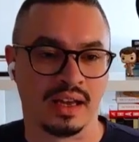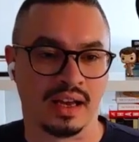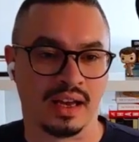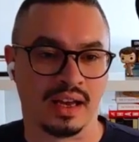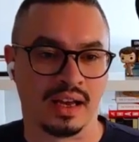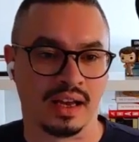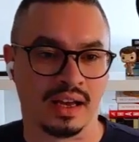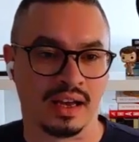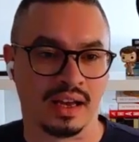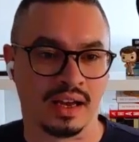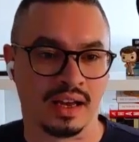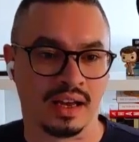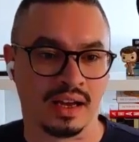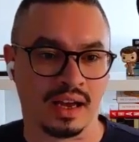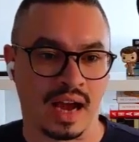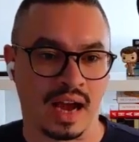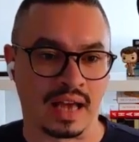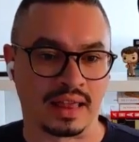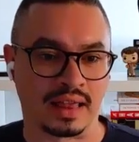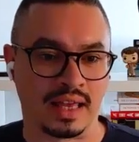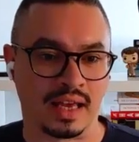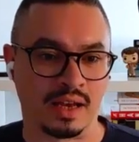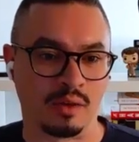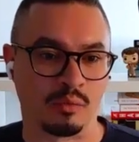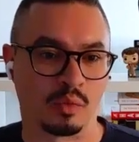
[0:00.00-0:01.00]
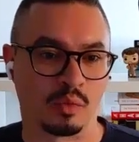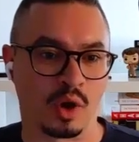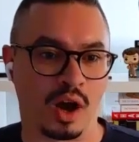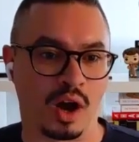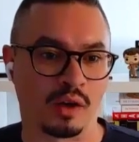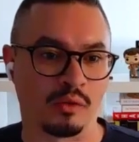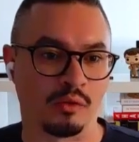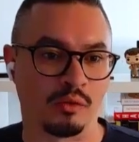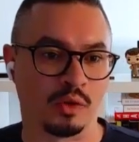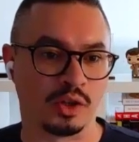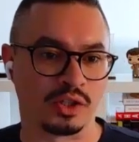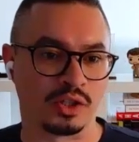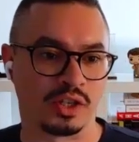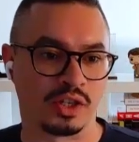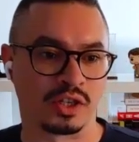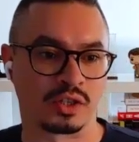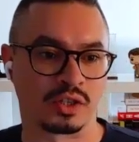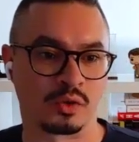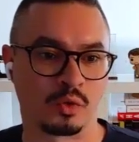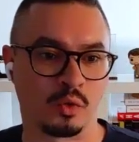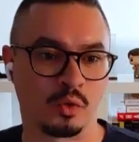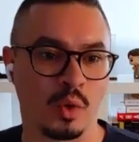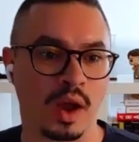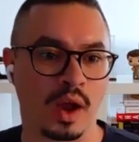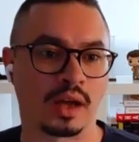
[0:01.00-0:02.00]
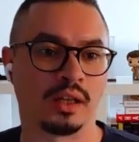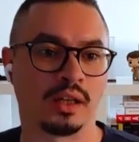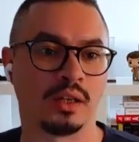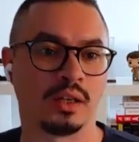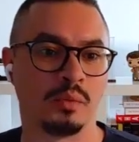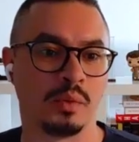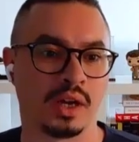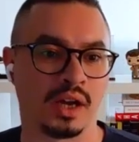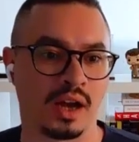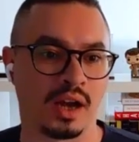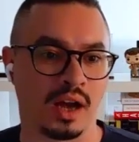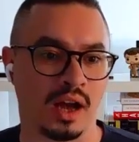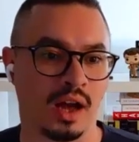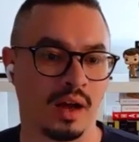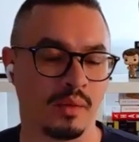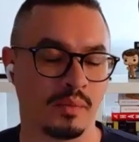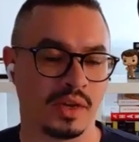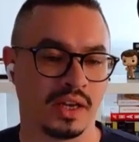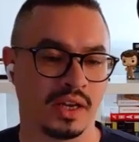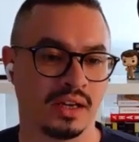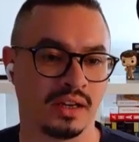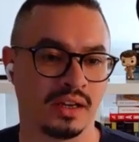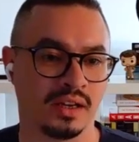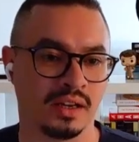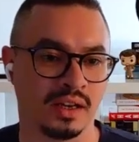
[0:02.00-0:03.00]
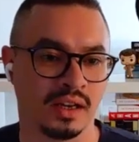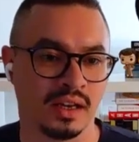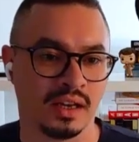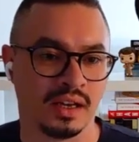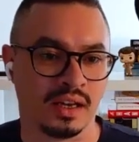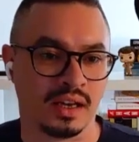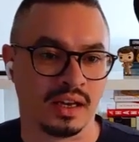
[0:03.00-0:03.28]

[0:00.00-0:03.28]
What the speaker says: I think Broadvoice is quickly becoming